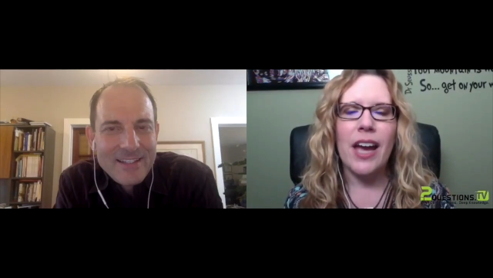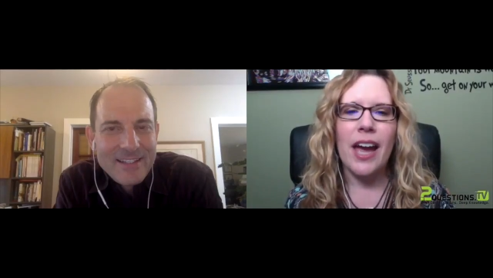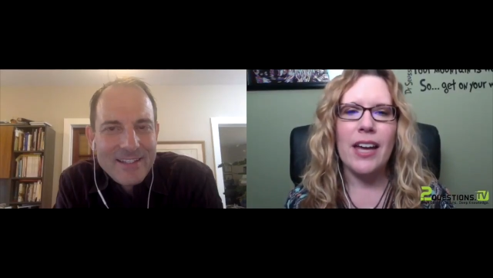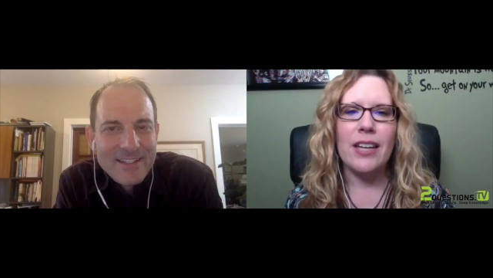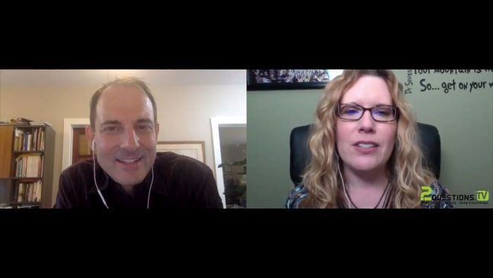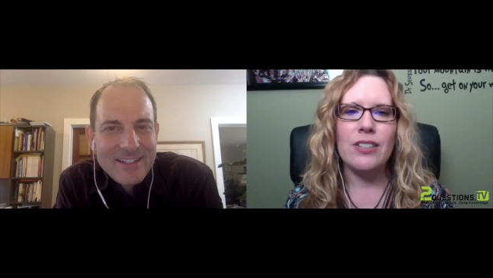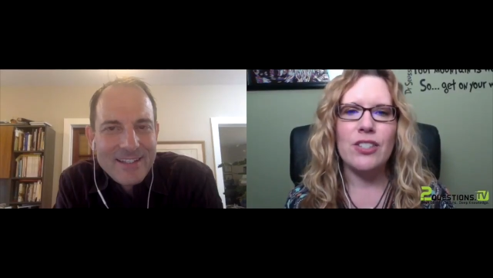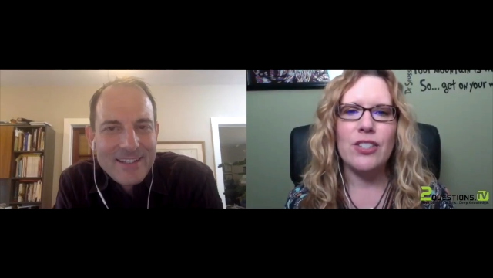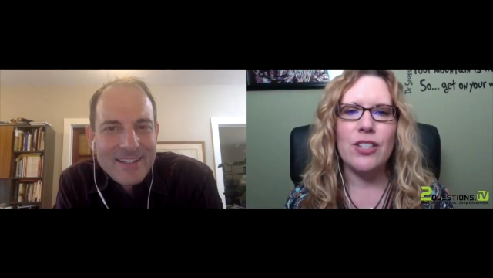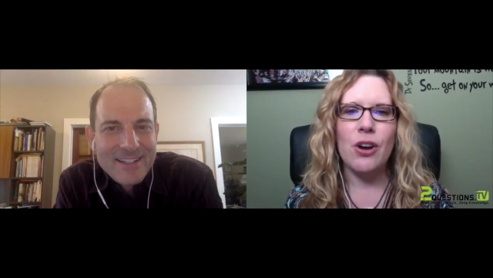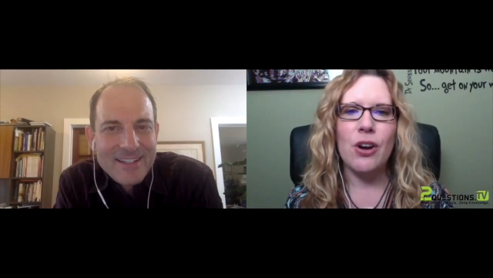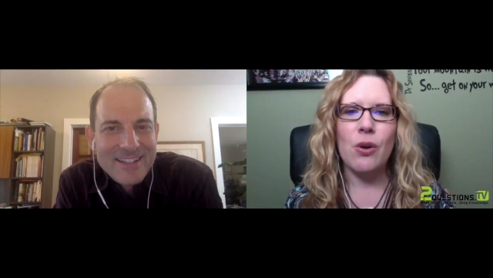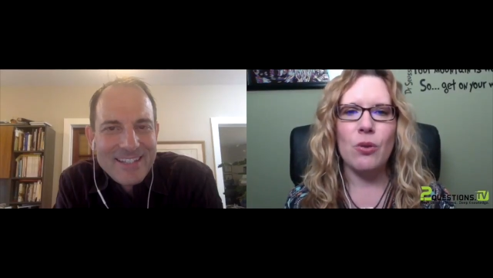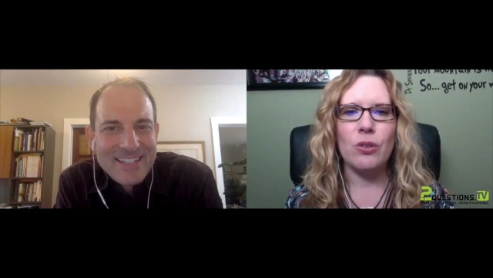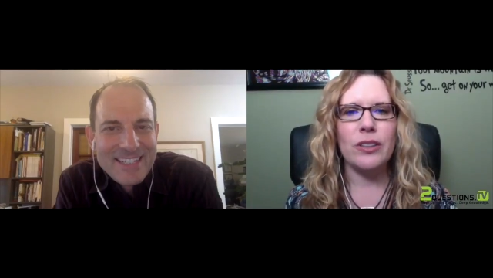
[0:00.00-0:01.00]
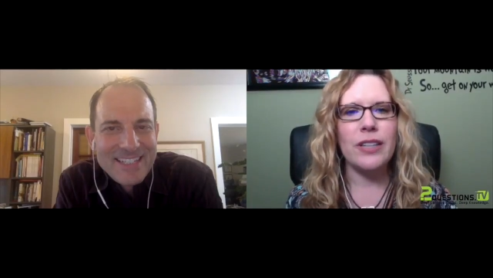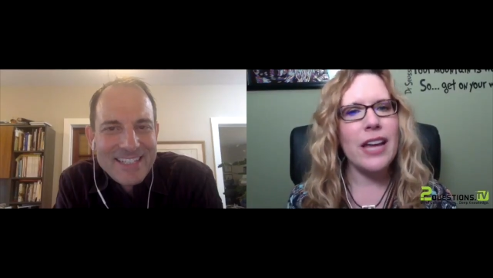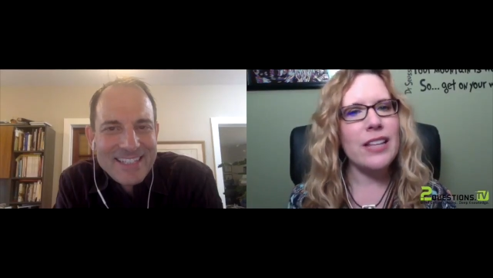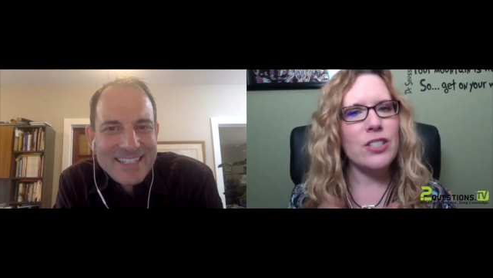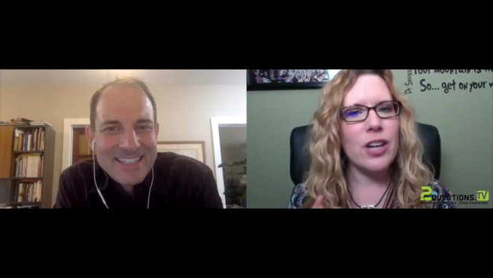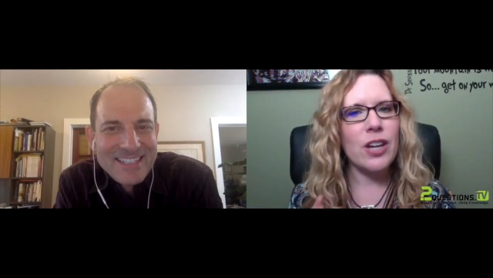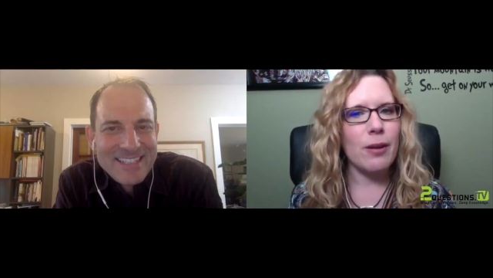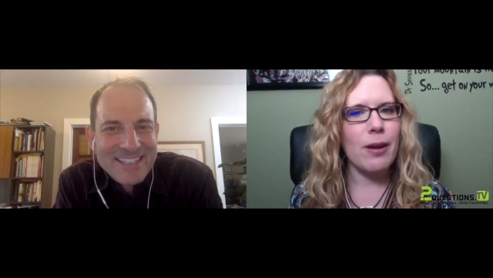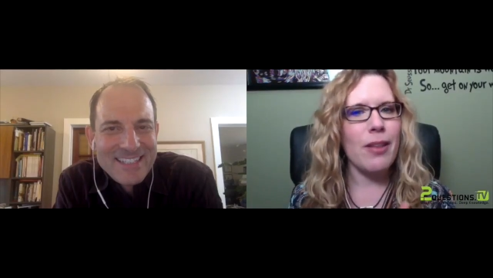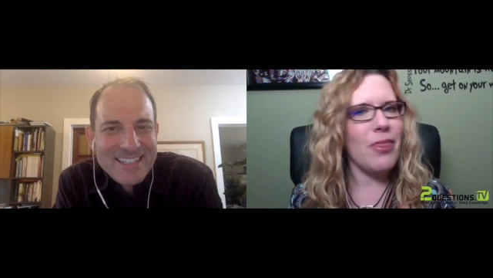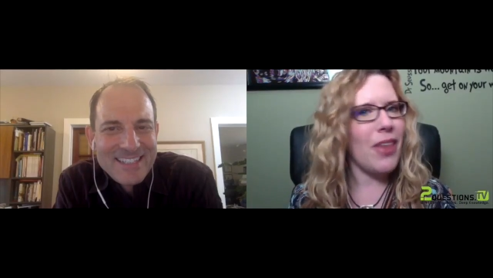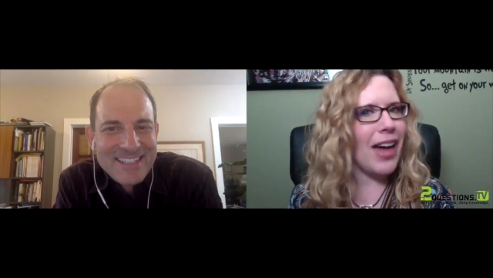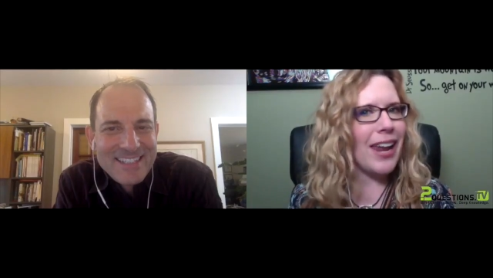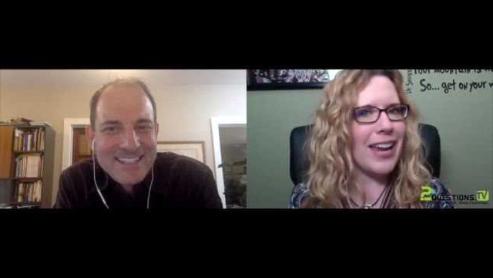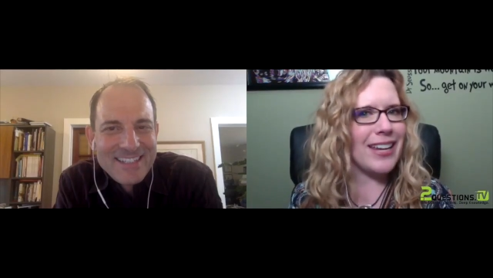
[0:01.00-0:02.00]
Speaker 1: And so let's talk about
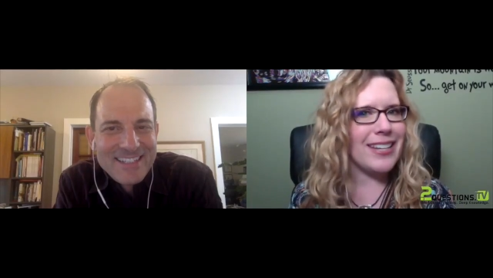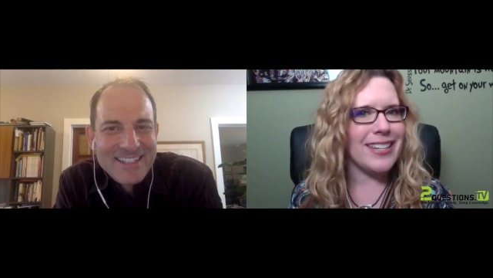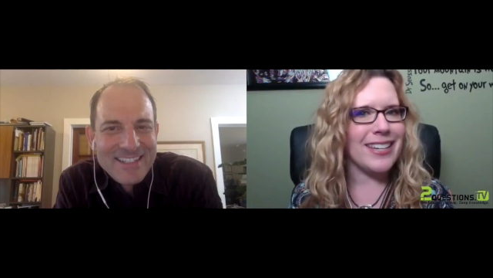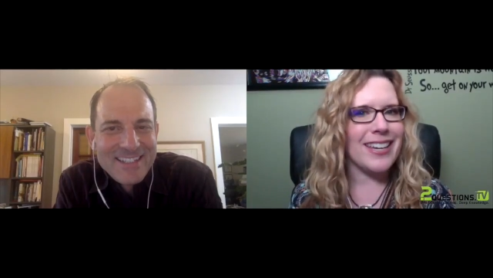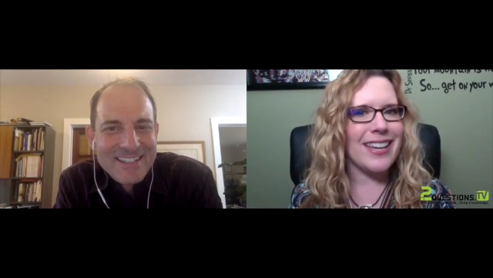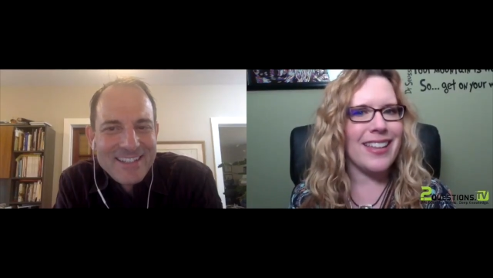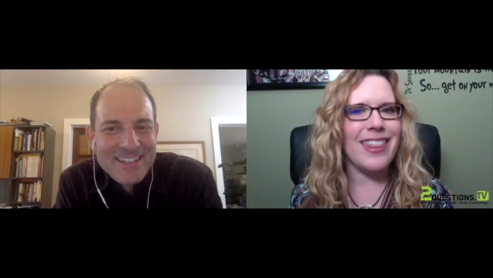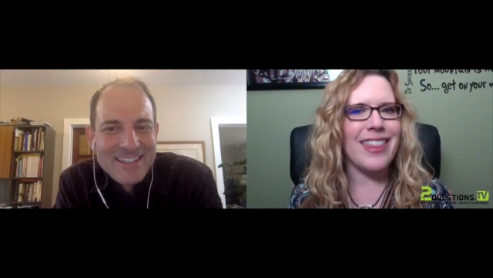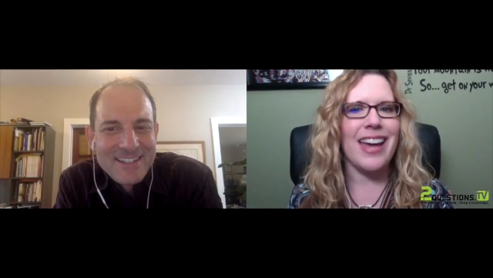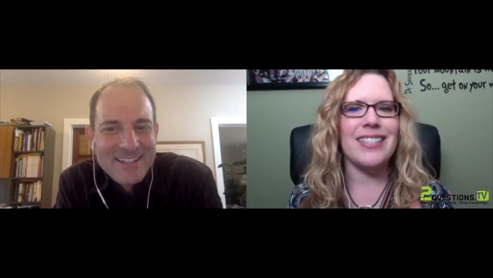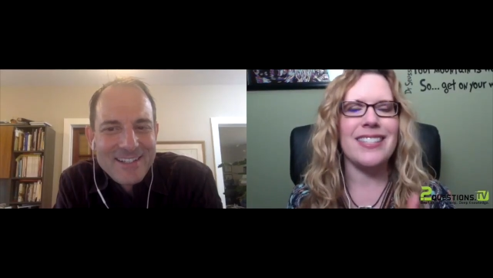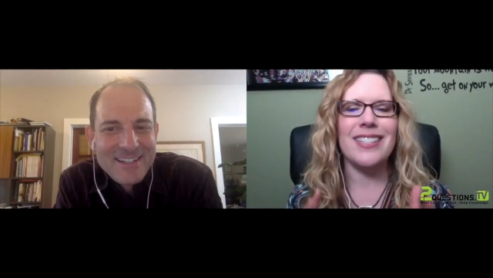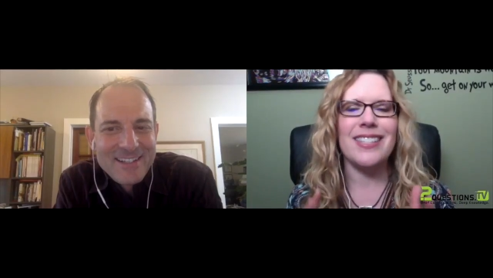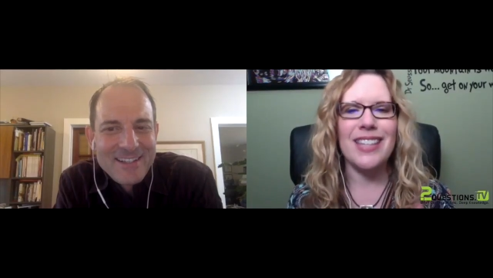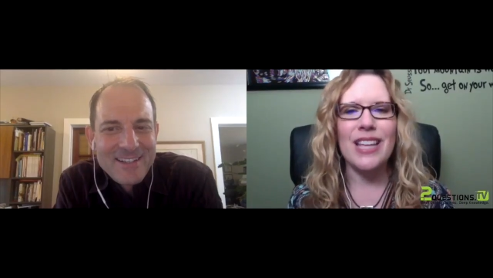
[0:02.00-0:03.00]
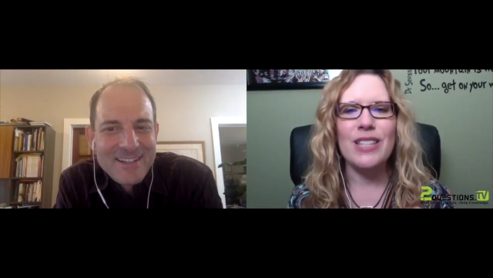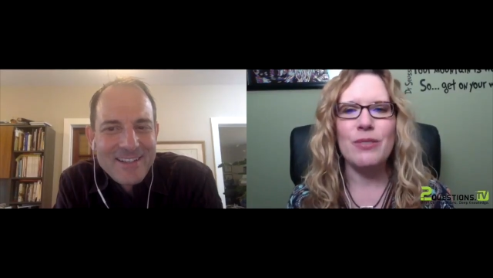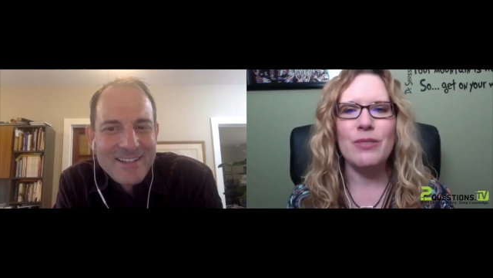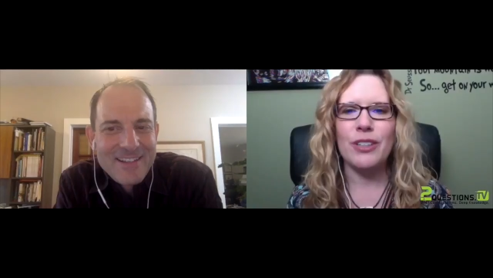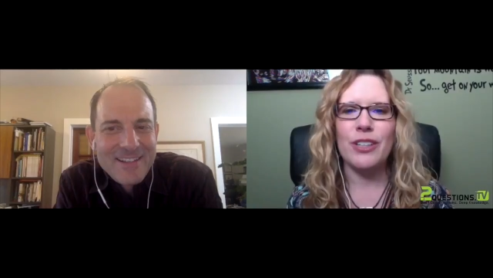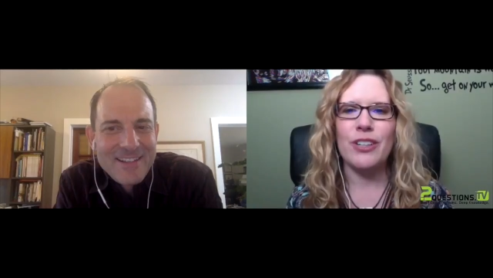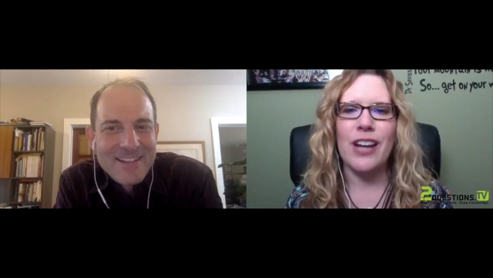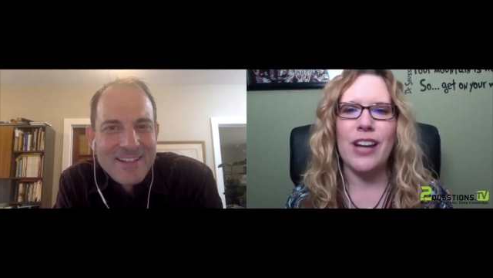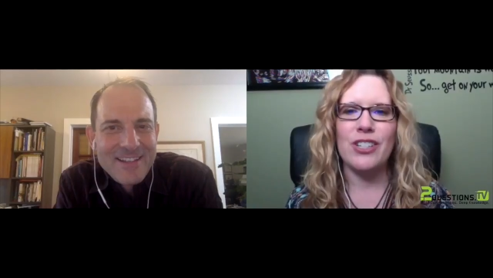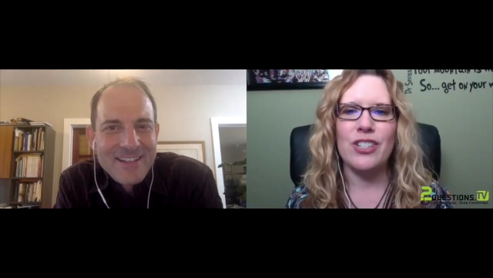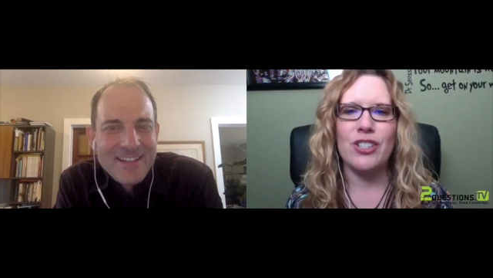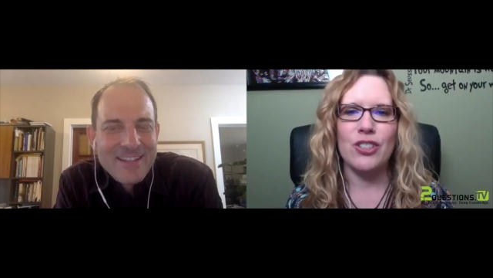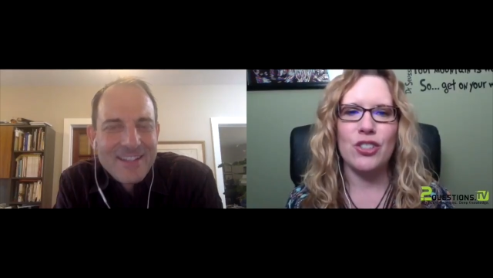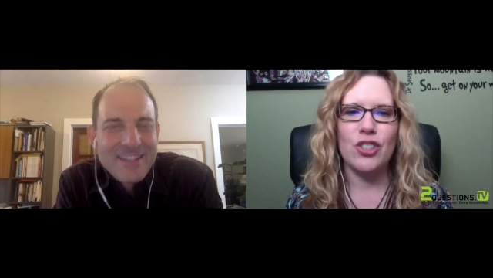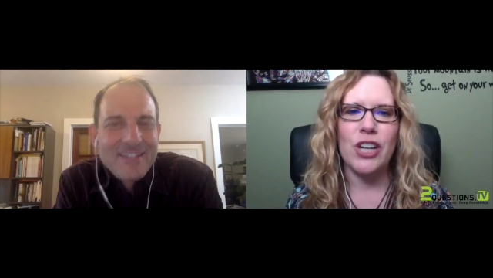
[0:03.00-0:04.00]
that idea that successful
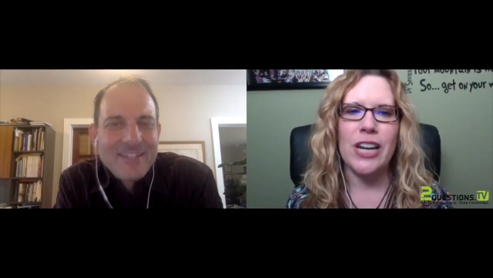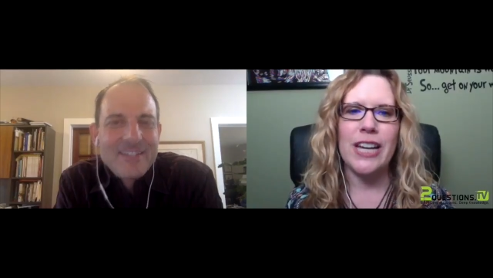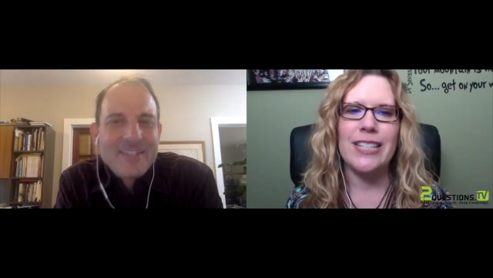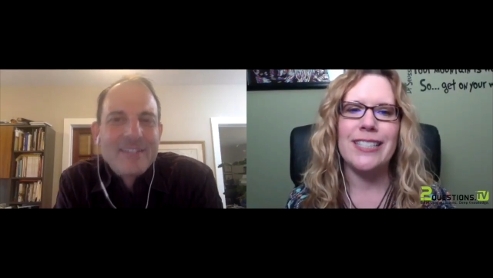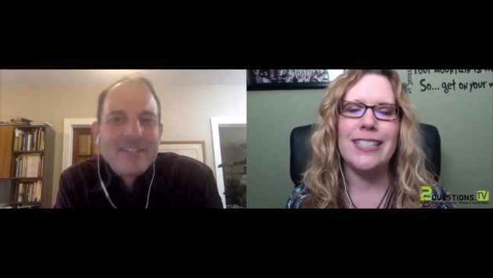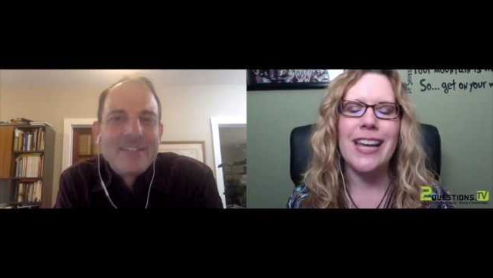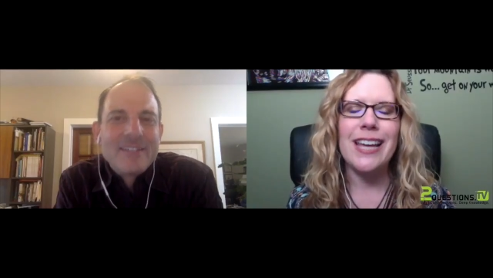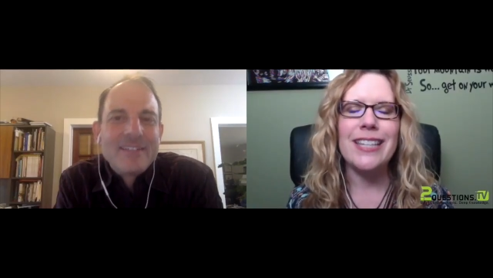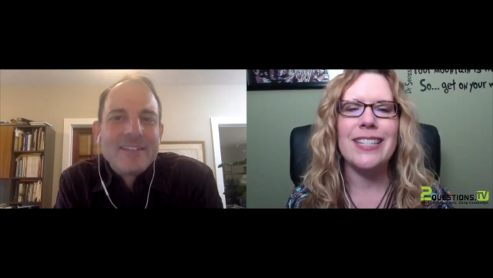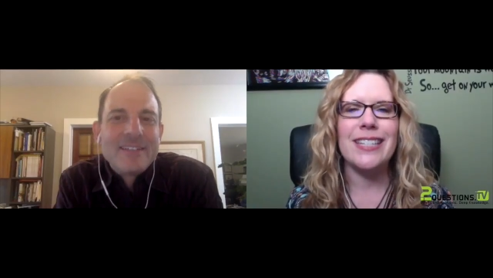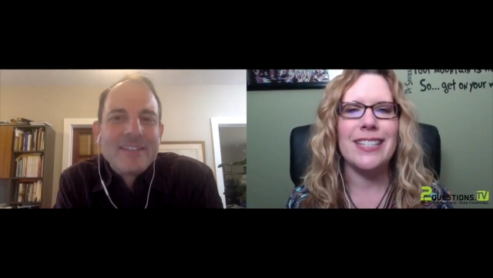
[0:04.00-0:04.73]
international trade doesn't